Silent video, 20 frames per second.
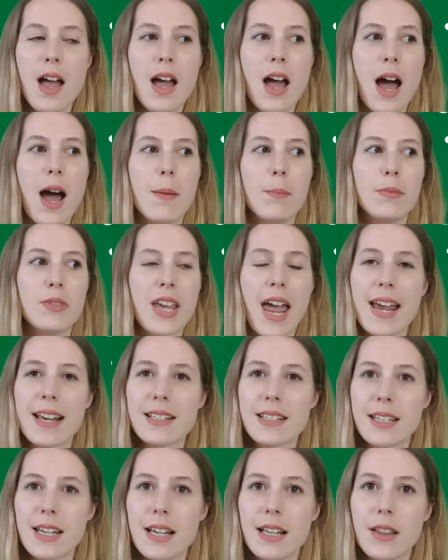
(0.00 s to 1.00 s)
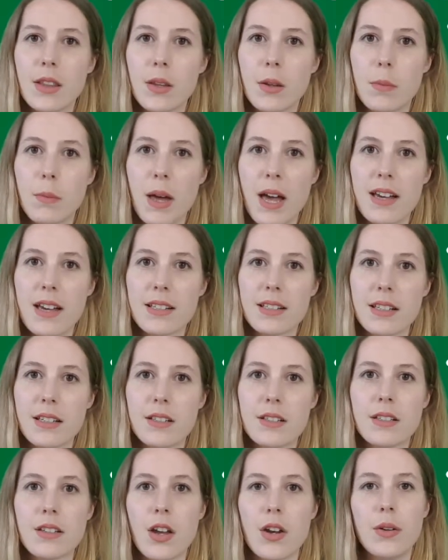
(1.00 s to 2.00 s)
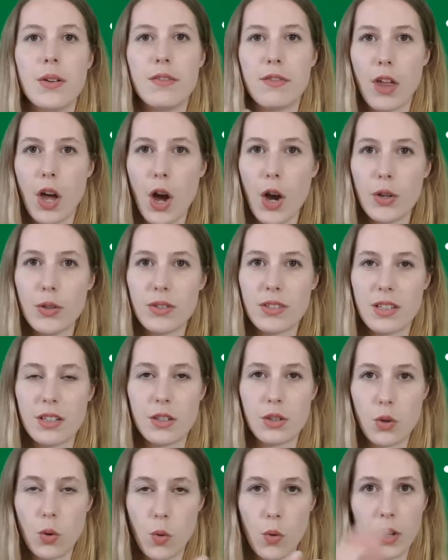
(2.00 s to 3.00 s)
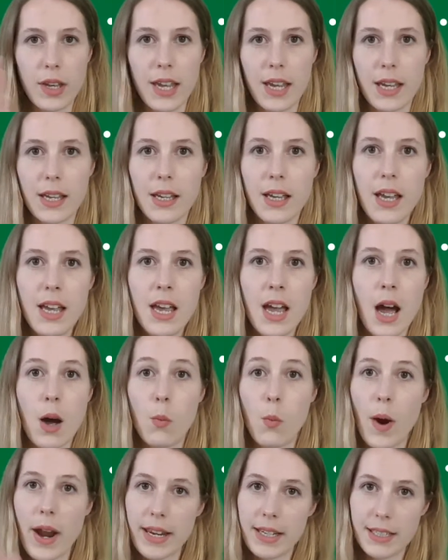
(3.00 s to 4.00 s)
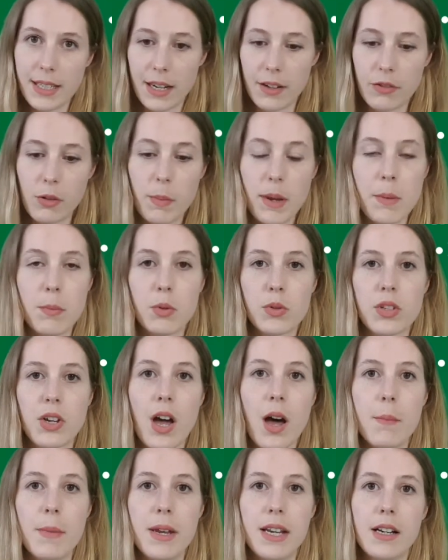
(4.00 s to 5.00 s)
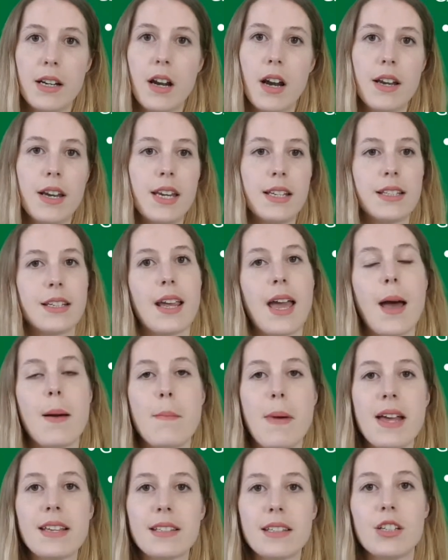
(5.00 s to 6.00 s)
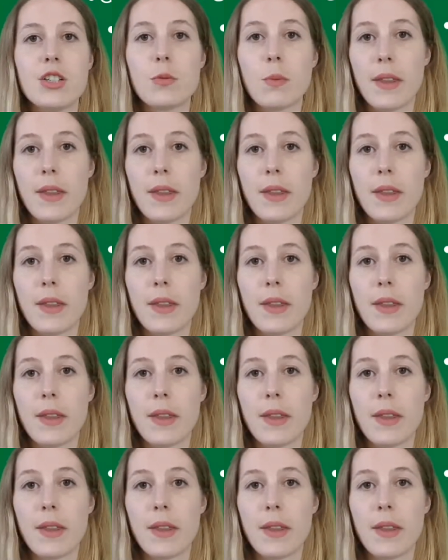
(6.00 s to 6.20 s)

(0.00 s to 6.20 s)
am texting the person, so if the host is talking and waiting for people to come in and I need to get a message,